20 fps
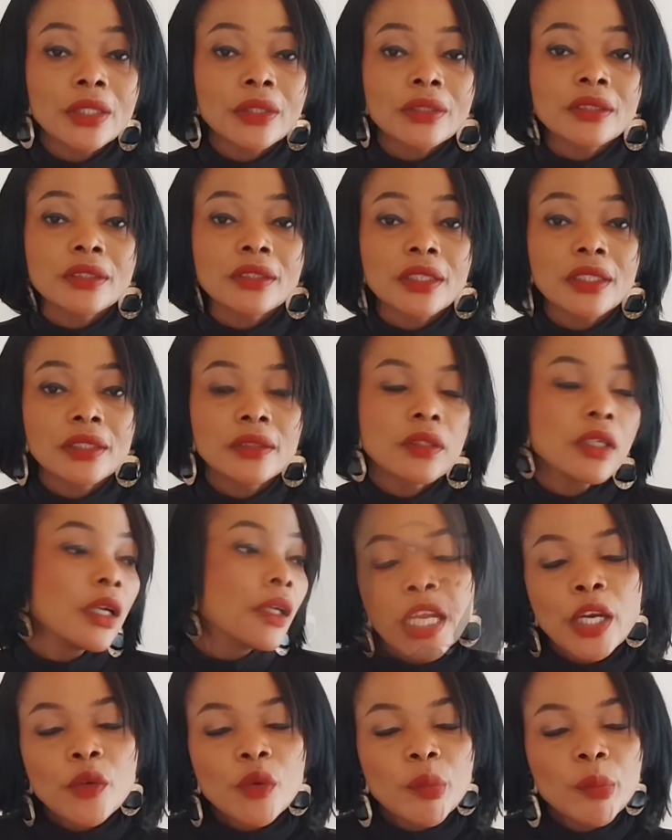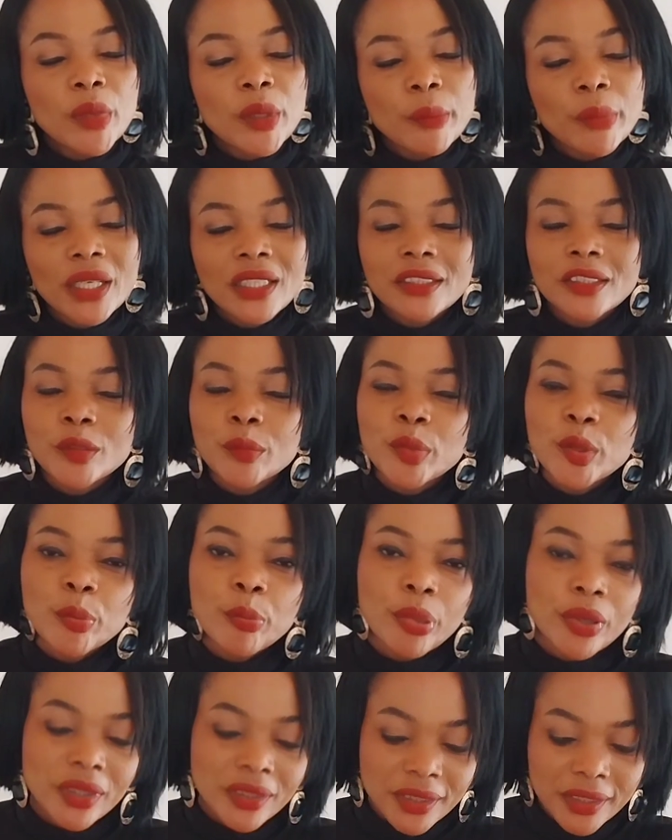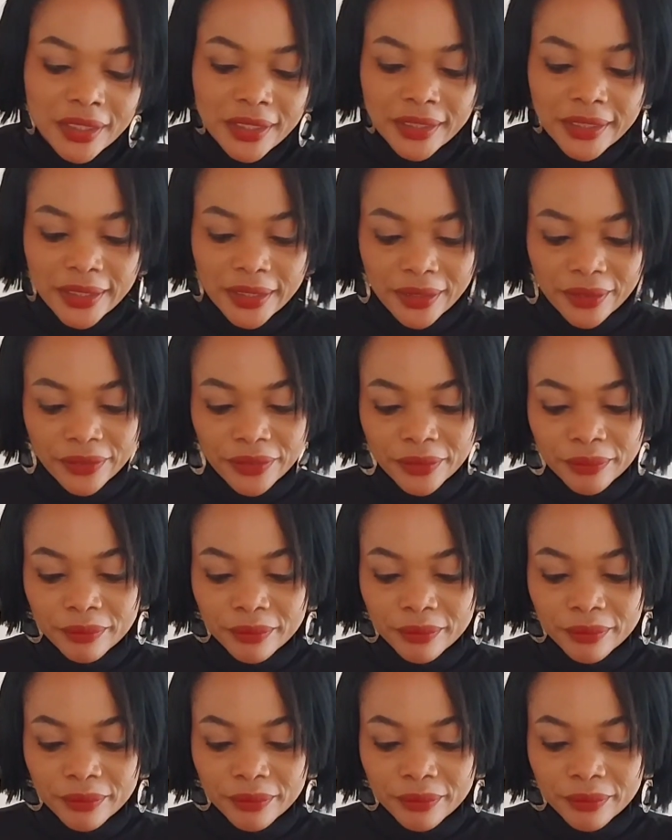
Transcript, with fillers: your skin, remember to be positive.